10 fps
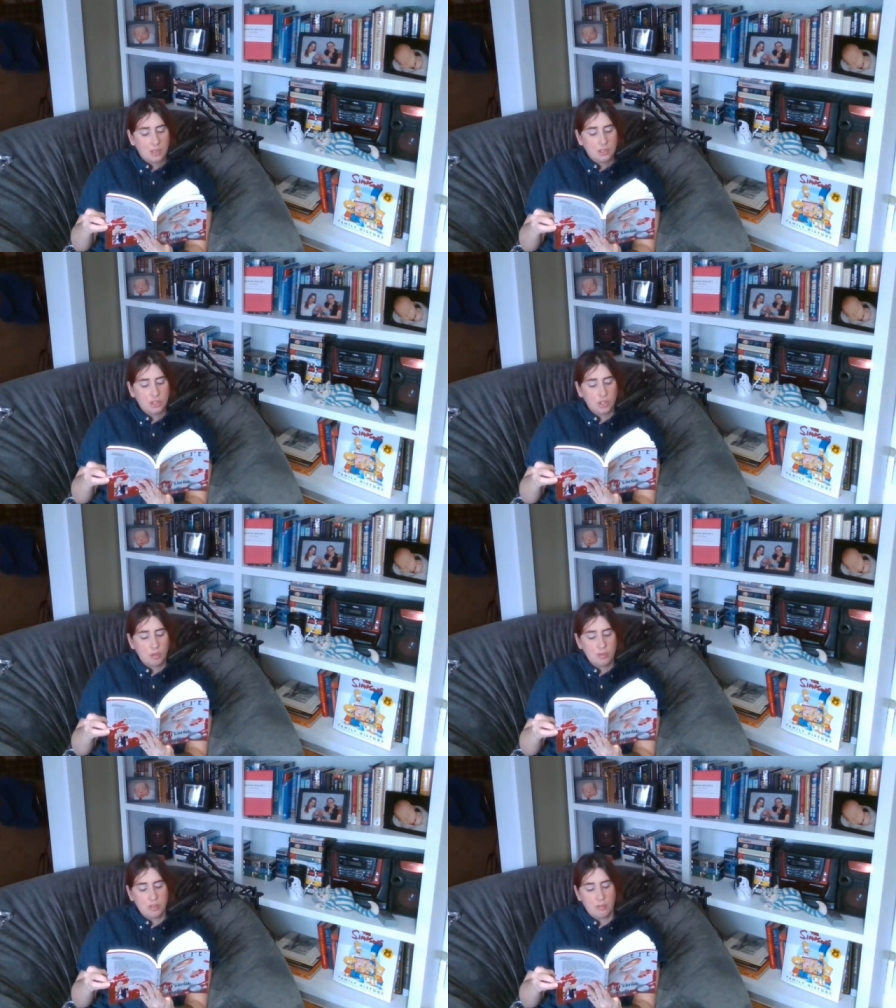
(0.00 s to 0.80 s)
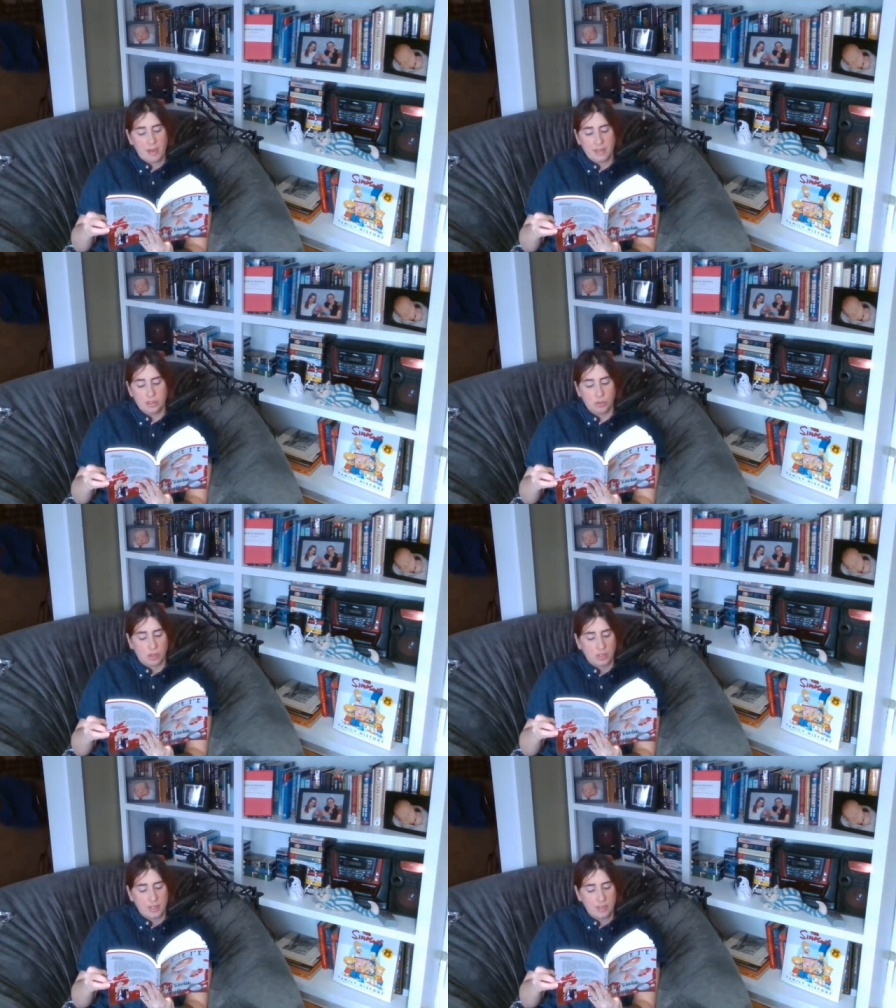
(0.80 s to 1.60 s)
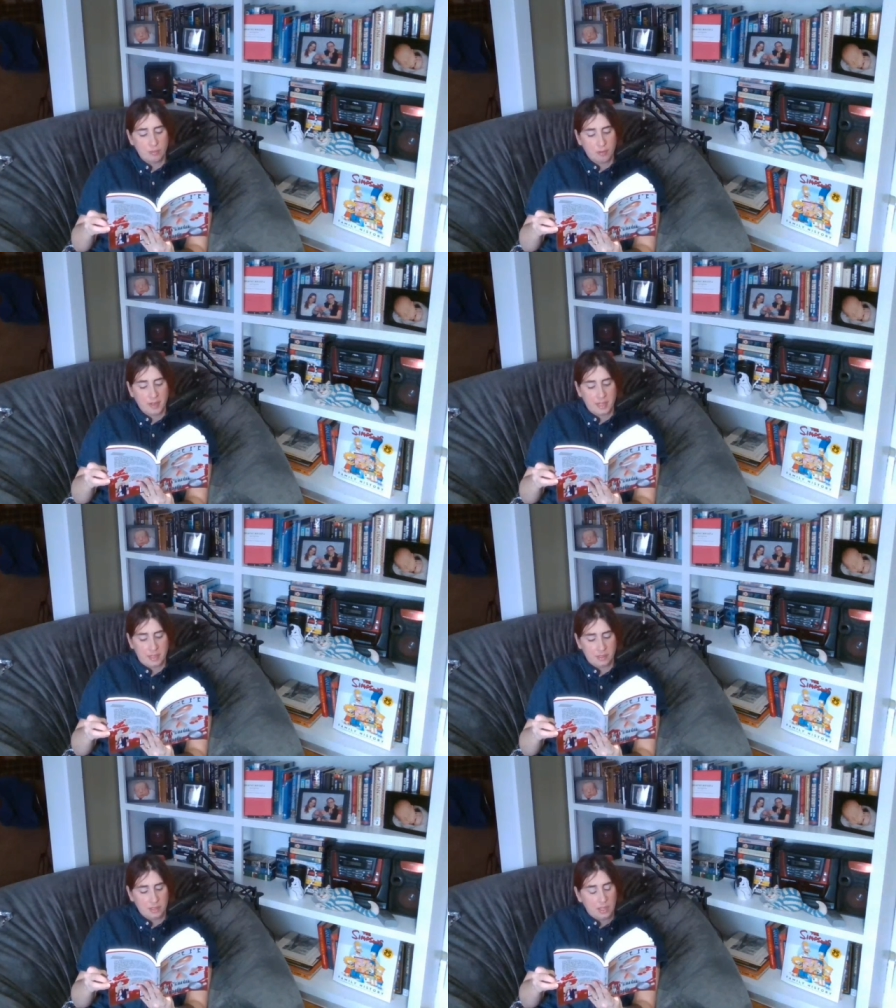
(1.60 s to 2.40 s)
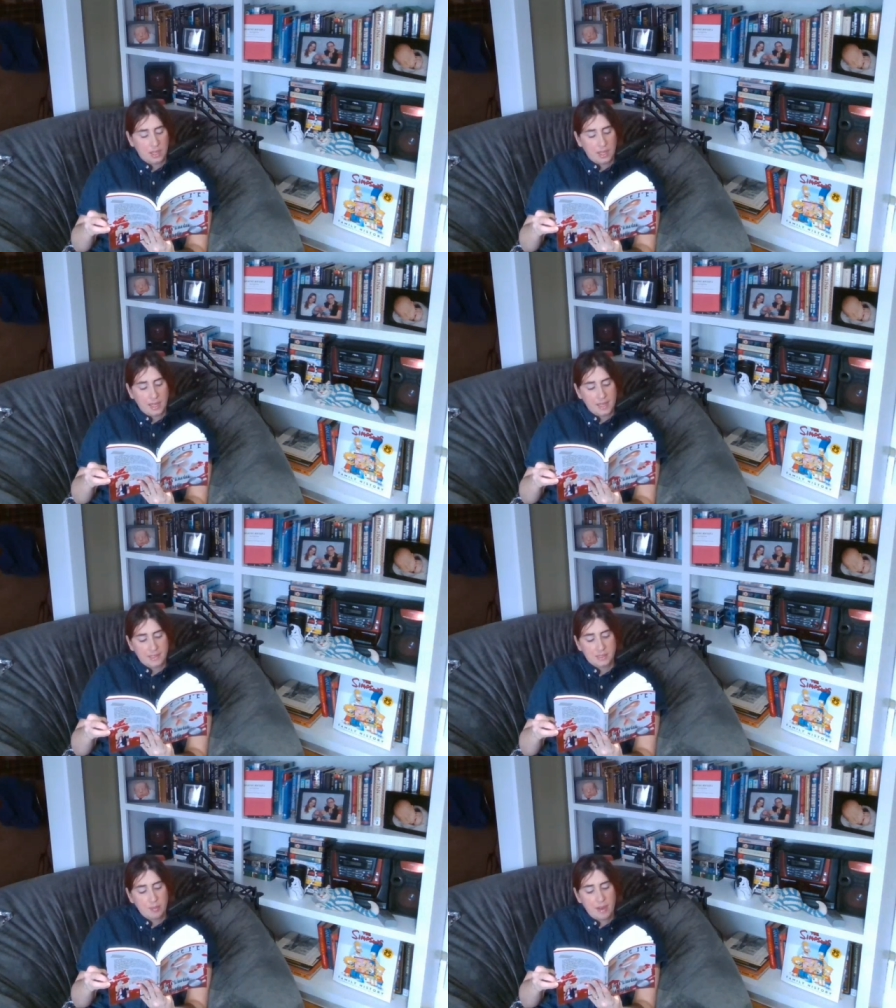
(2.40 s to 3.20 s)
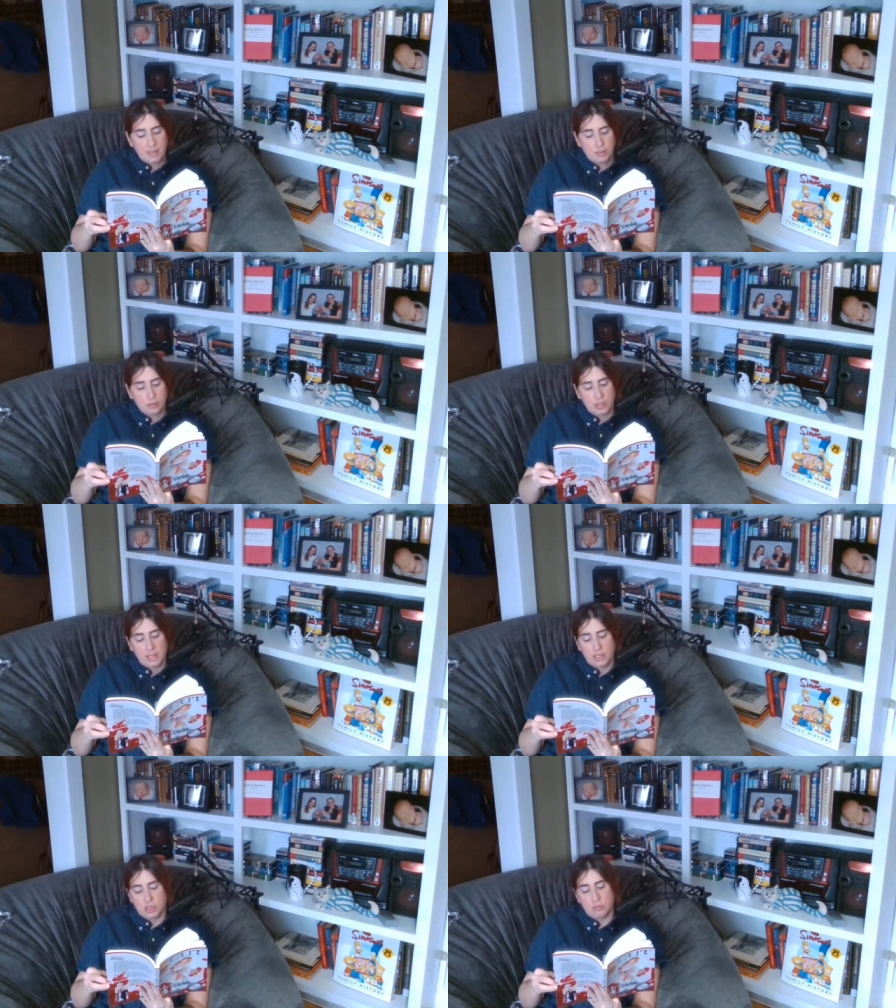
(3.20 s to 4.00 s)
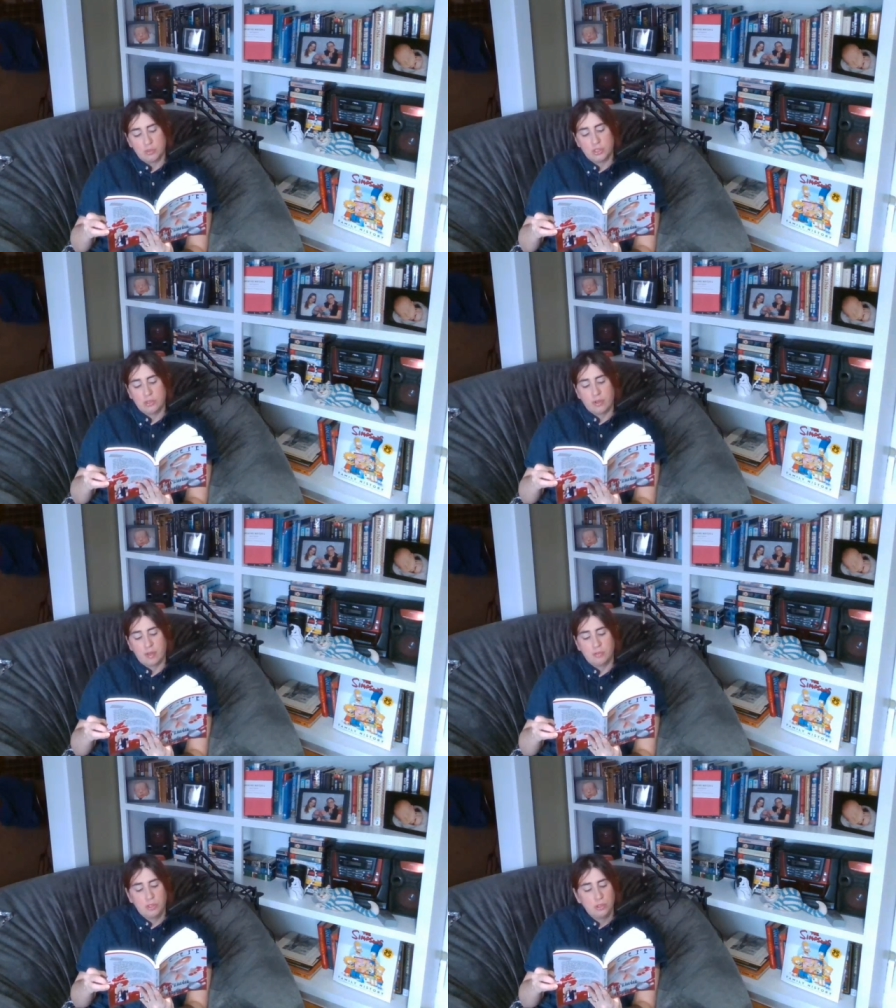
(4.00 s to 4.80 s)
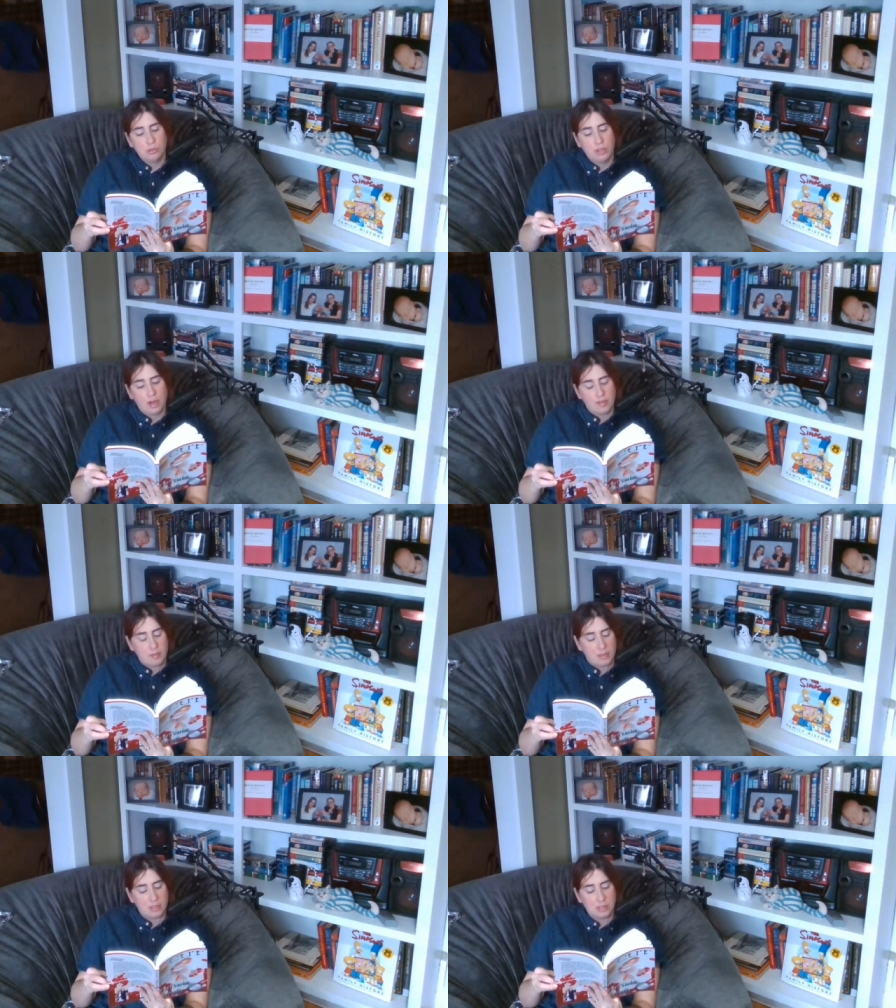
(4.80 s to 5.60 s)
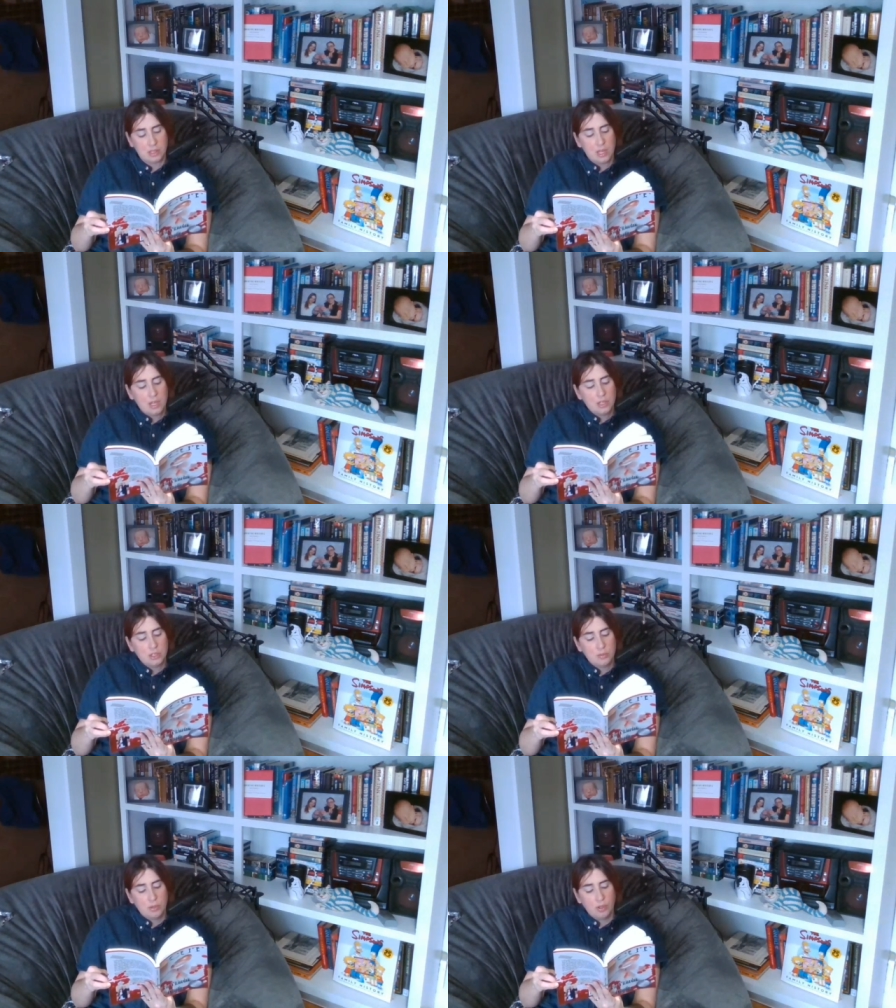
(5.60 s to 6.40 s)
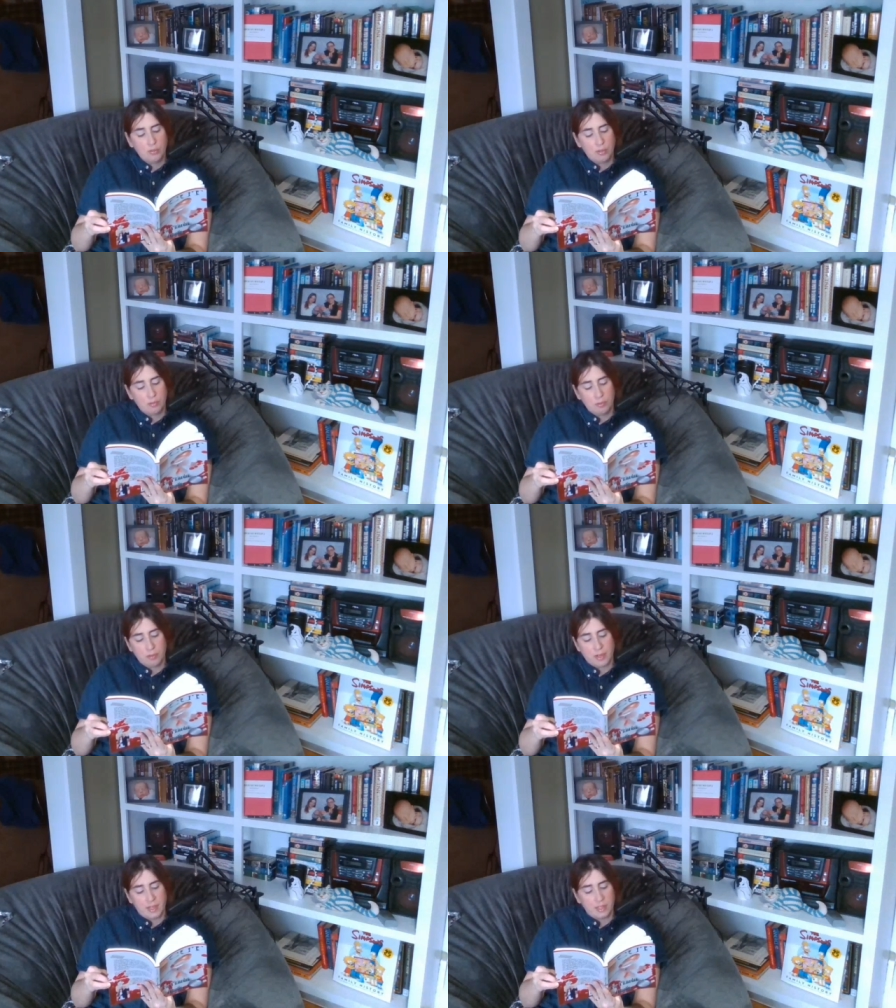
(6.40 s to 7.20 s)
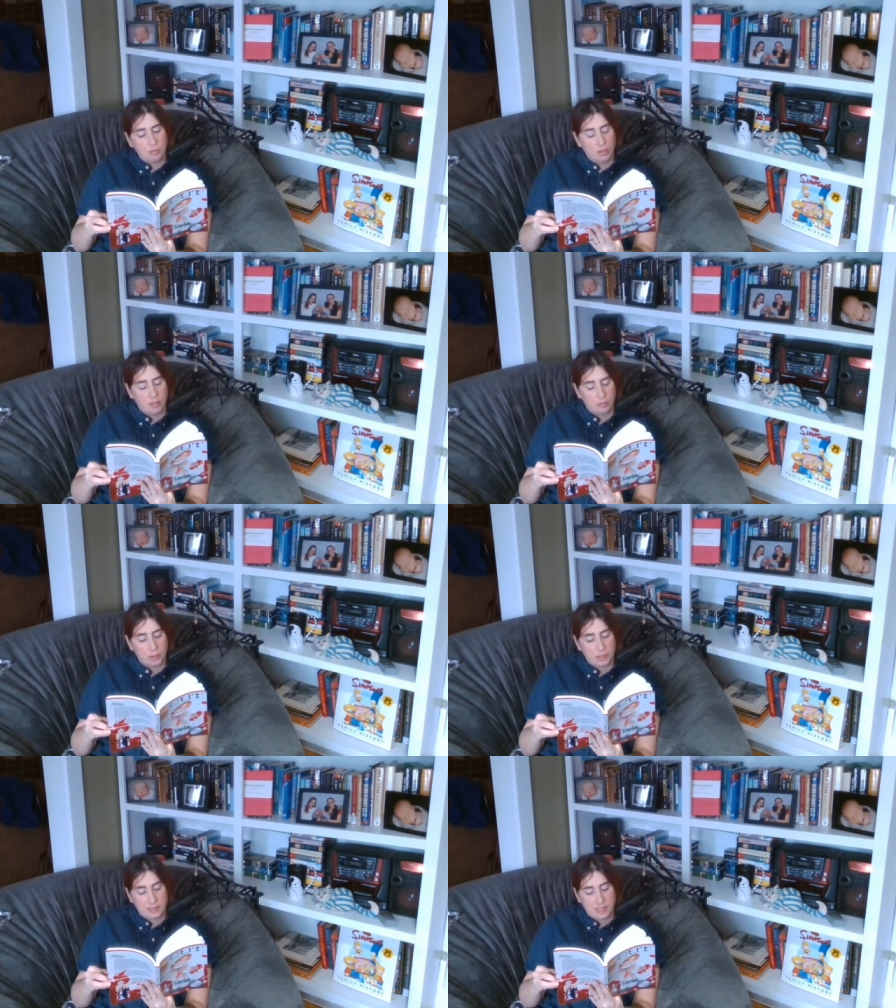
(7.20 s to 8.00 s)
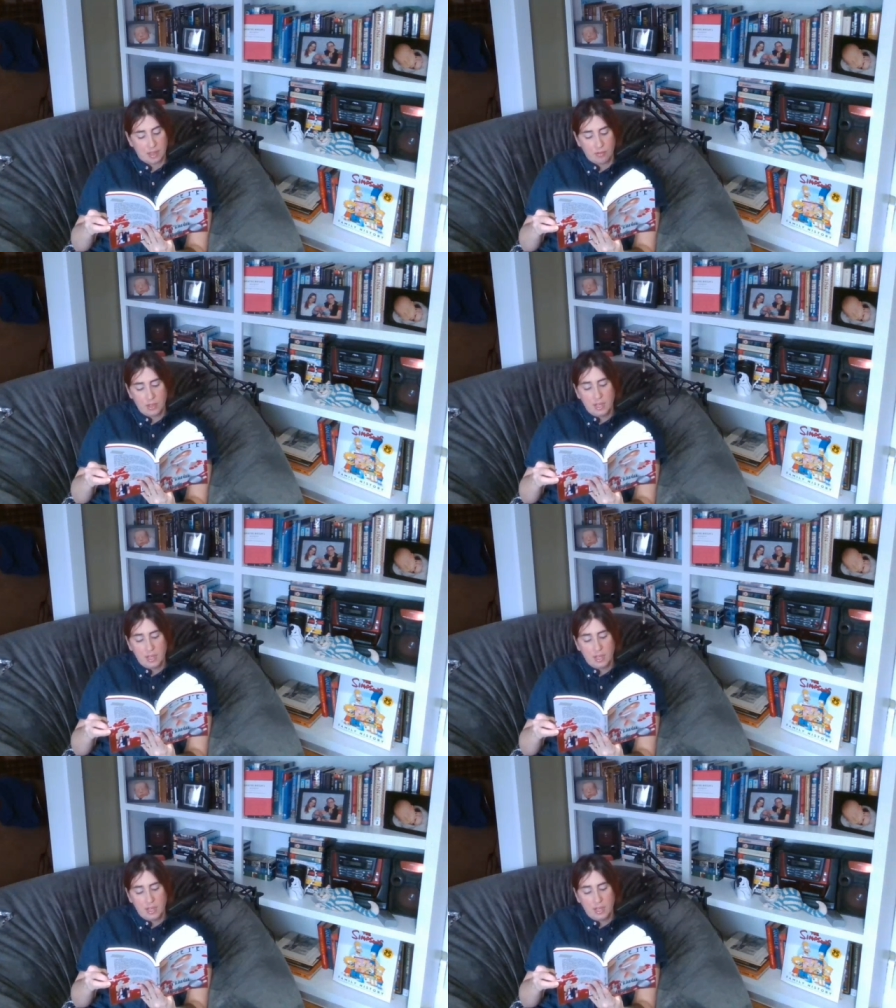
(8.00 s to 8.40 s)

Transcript: She opened the back door, letting Fred in. As they passed through the kitchen, Brigid grabbed two coffee mugs. She poured one for Fred and one for herself.